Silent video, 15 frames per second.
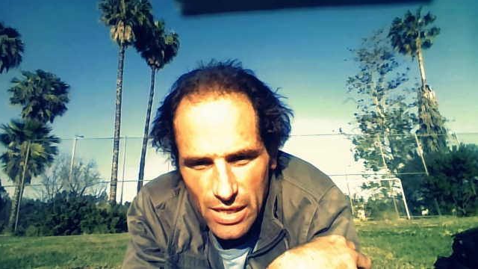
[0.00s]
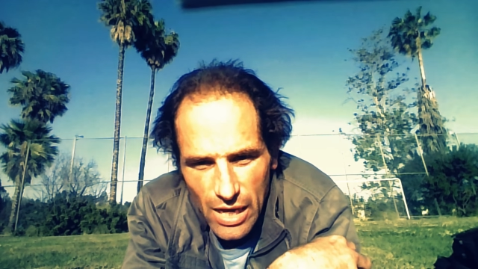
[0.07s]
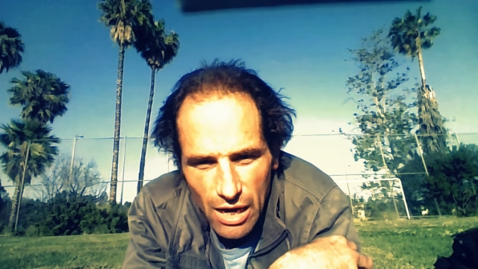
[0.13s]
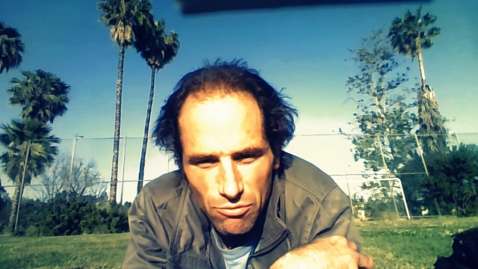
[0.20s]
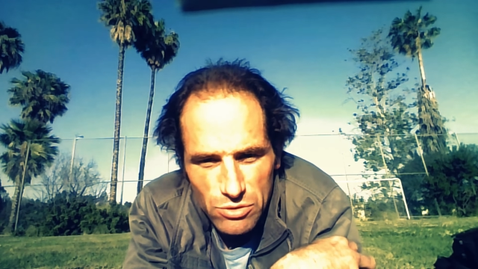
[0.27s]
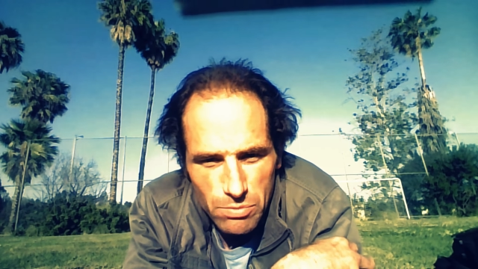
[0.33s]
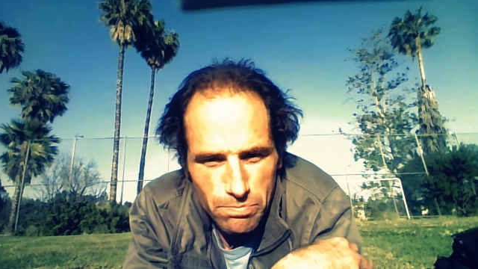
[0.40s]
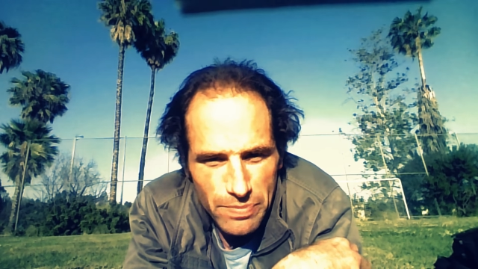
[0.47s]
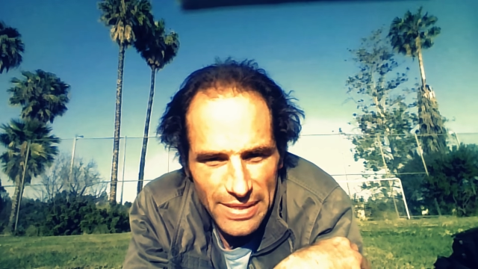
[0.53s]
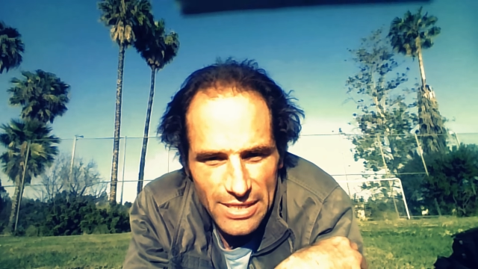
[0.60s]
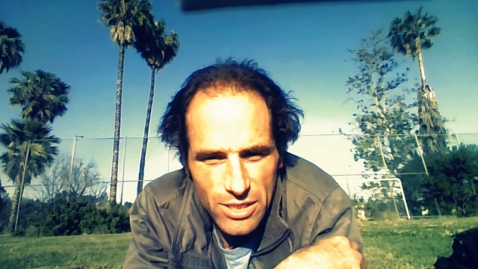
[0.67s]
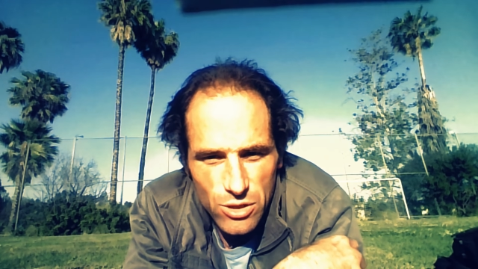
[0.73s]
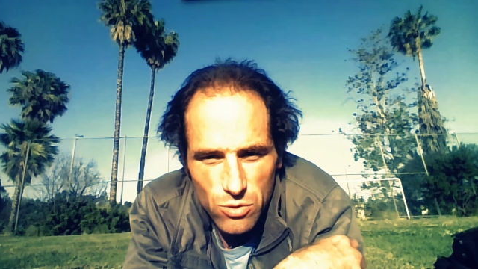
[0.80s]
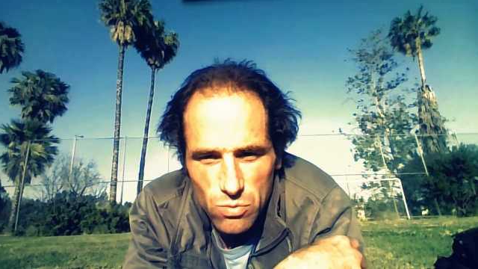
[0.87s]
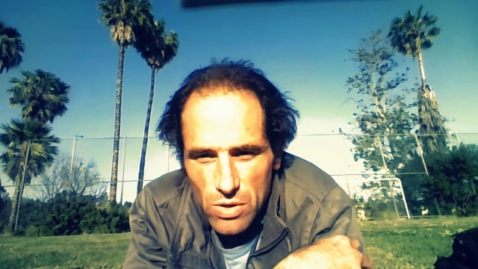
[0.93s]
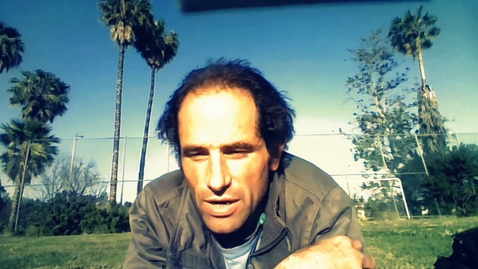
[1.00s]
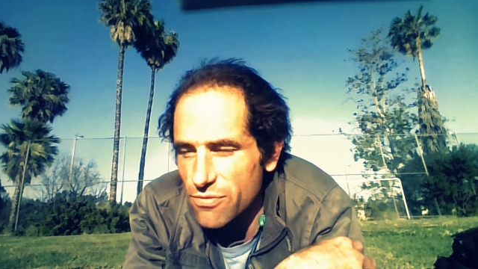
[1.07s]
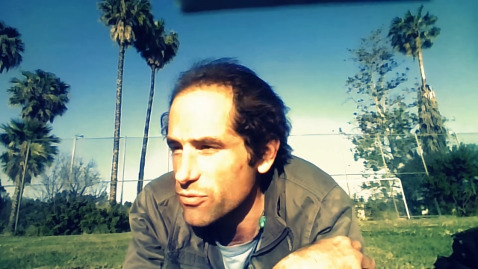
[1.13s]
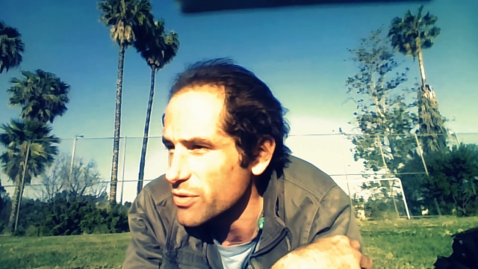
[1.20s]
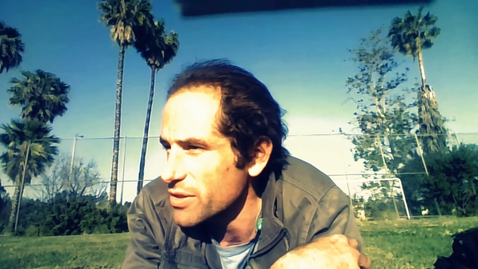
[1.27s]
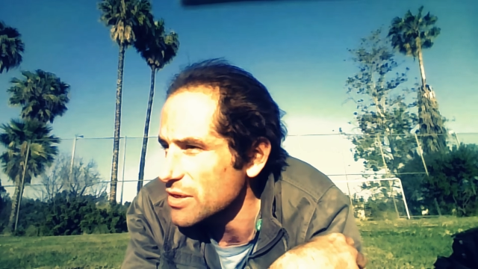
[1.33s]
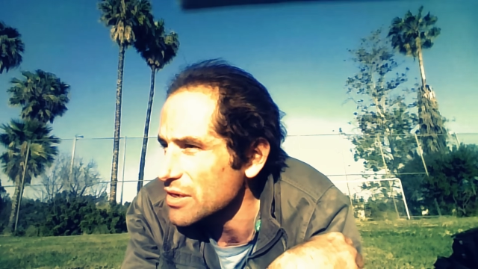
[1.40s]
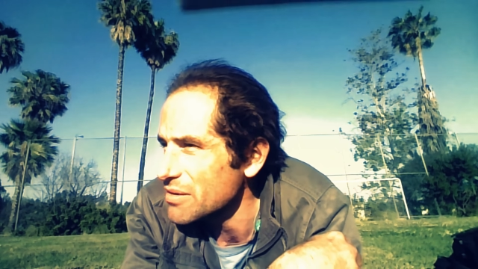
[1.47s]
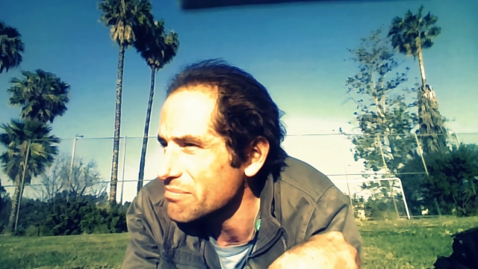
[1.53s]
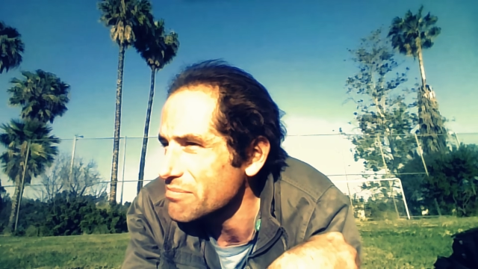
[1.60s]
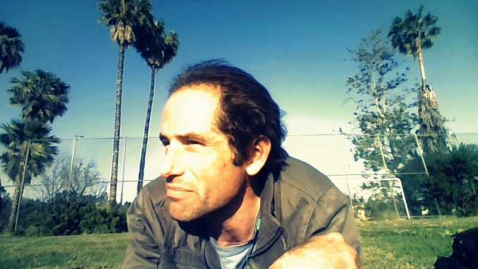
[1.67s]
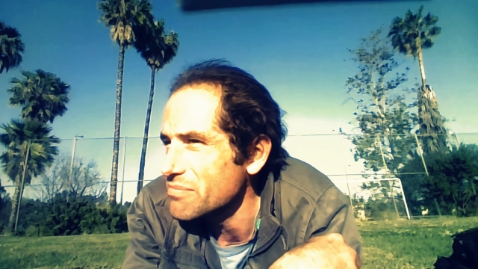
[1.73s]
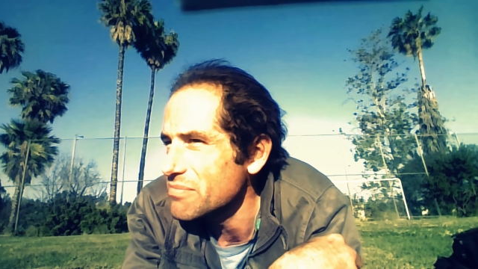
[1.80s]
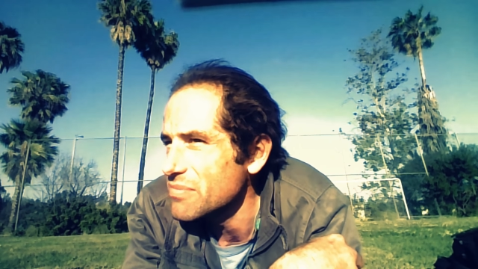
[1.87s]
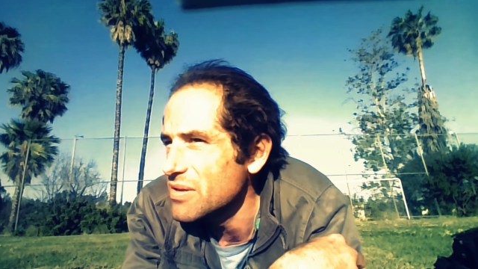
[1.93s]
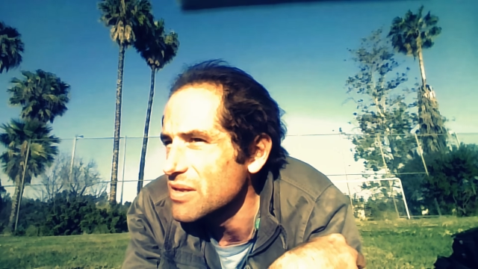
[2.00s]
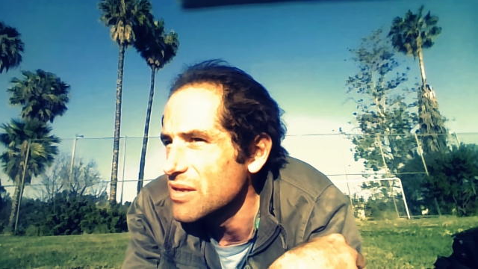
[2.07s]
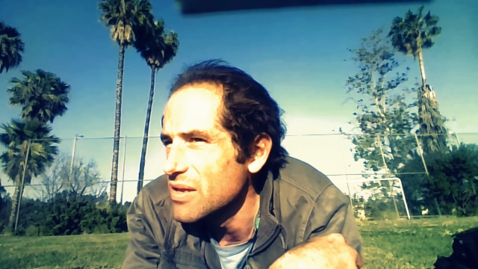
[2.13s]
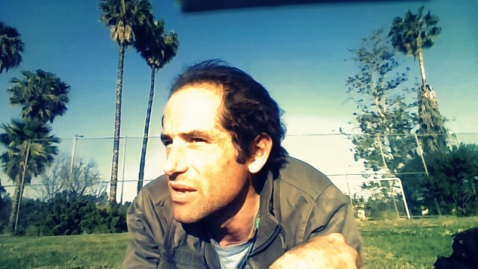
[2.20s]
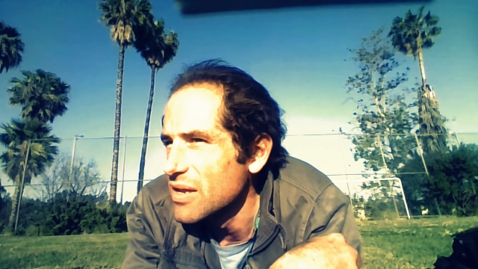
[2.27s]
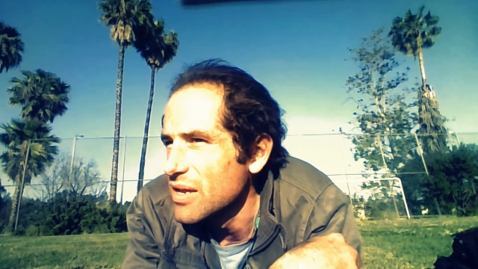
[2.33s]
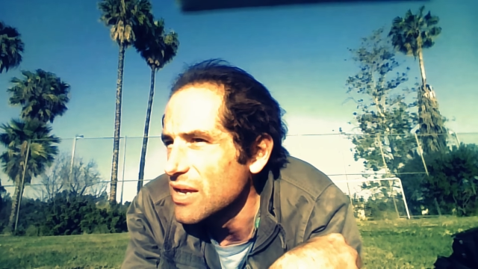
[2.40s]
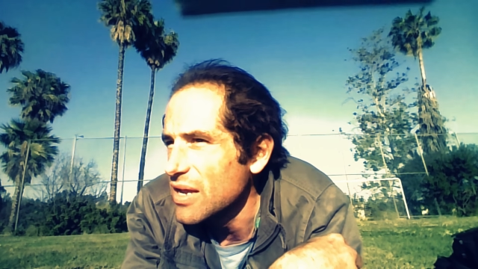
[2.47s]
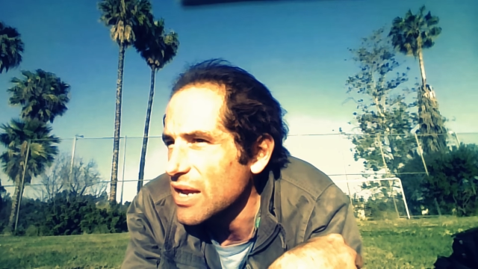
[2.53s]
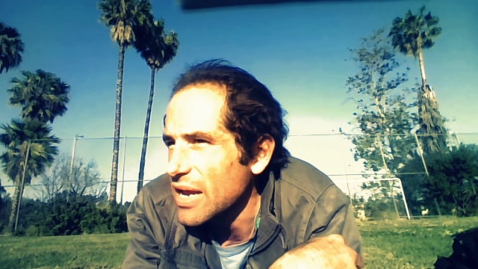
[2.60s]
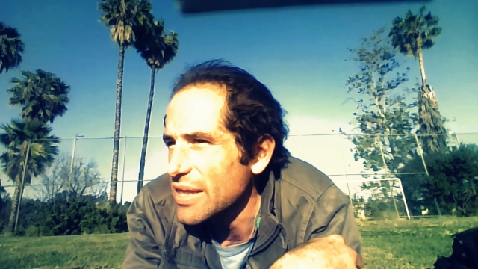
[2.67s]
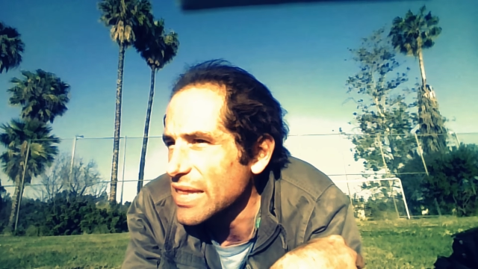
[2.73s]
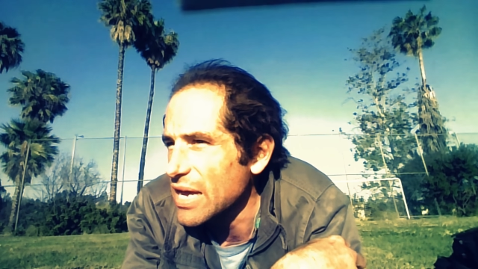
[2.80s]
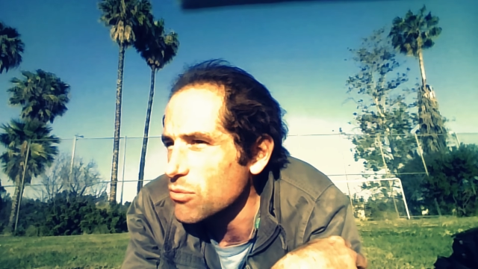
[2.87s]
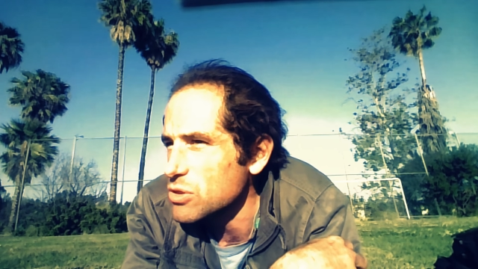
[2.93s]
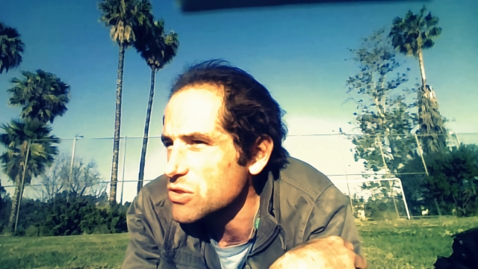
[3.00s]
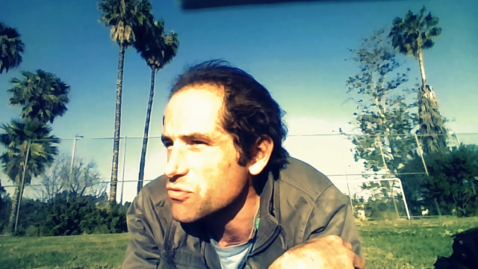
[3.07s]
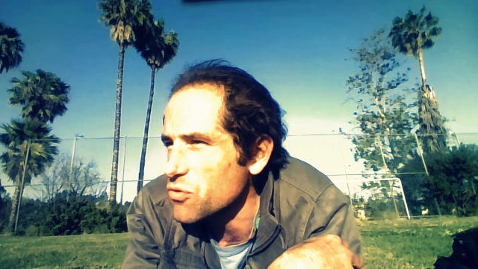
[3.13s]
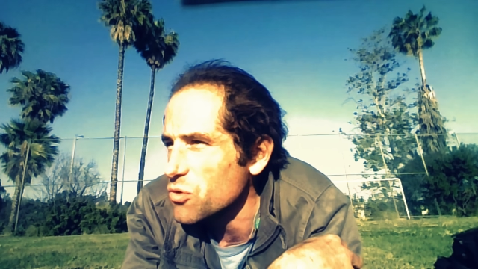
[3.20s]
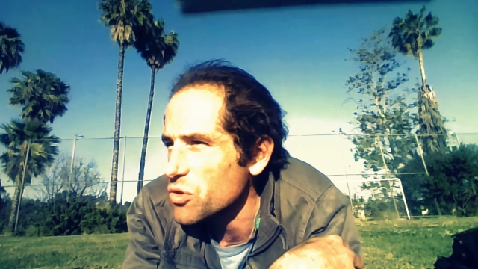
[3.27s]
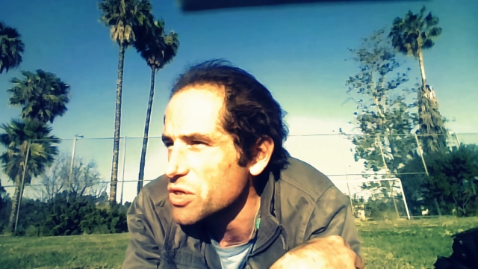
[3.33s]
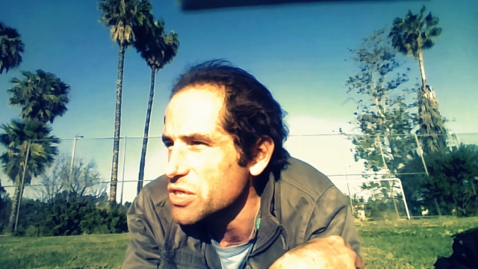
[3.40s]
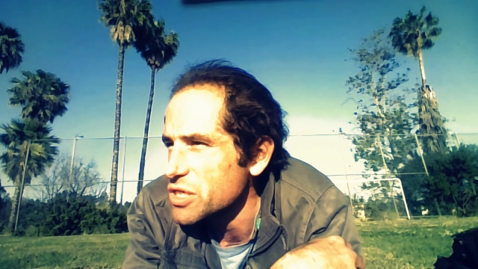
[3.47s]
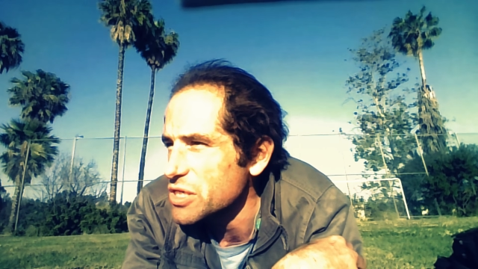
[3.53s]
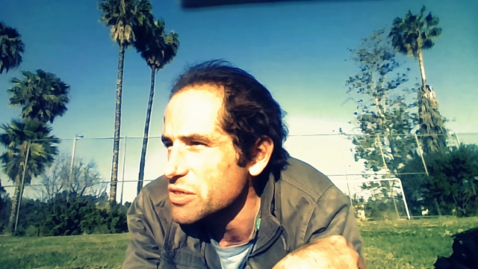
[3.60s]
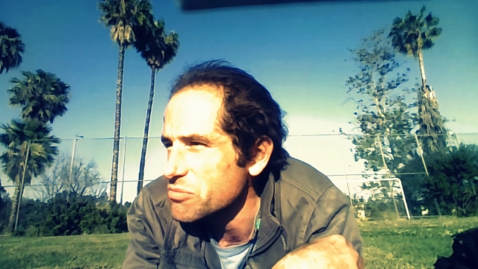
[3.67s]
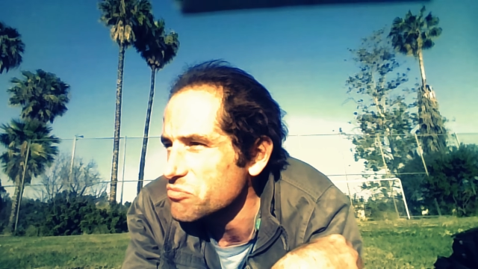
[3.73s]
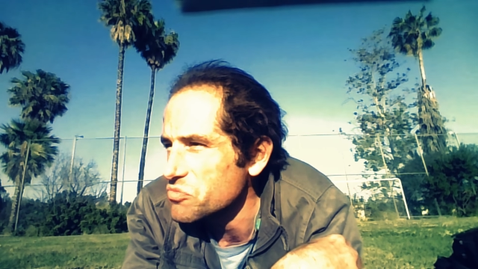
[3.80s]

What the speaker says: I was a bit too rough with it, and that was foolish.